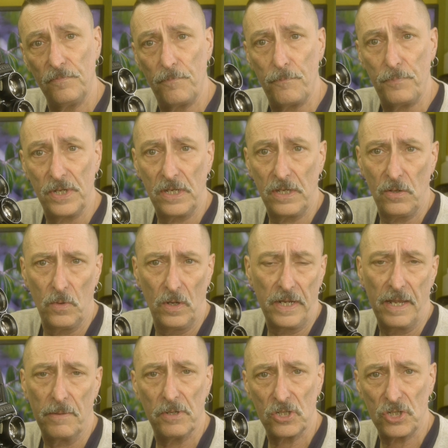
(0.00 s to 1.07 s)
but you won't
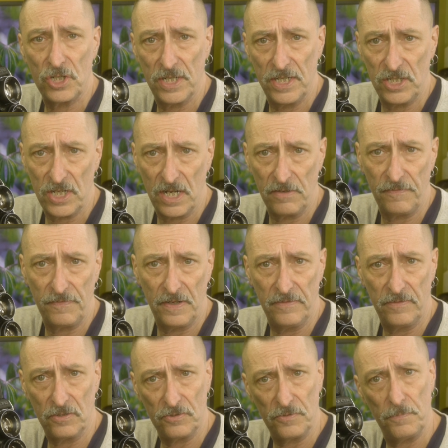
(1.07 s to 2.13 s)
get much change out of
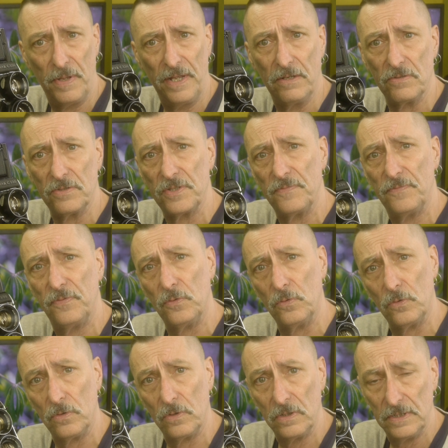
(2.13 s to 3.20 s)
£500
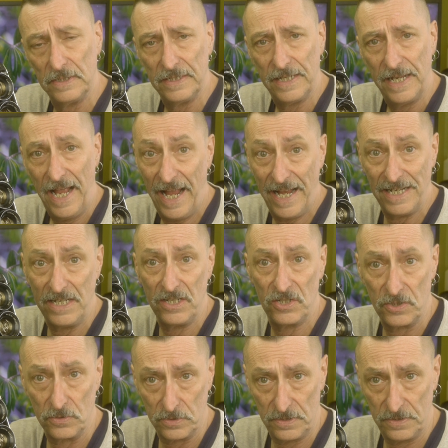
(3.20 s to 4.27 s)
for any
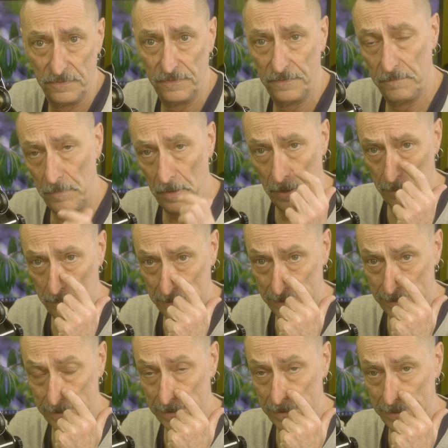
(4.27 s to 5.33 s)
sort of
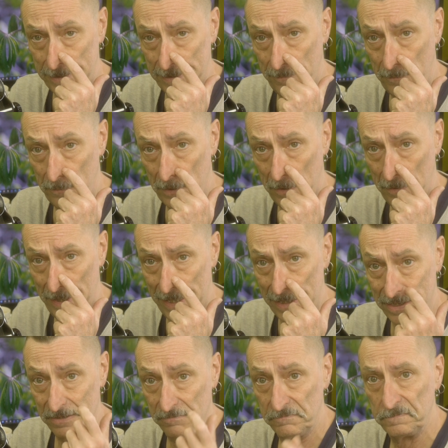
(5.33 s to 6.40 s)
RB67 Pro
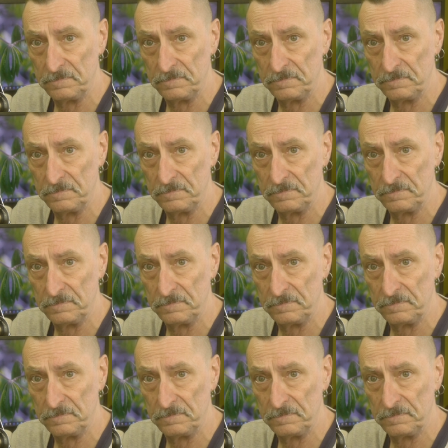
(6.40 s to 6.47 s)
S.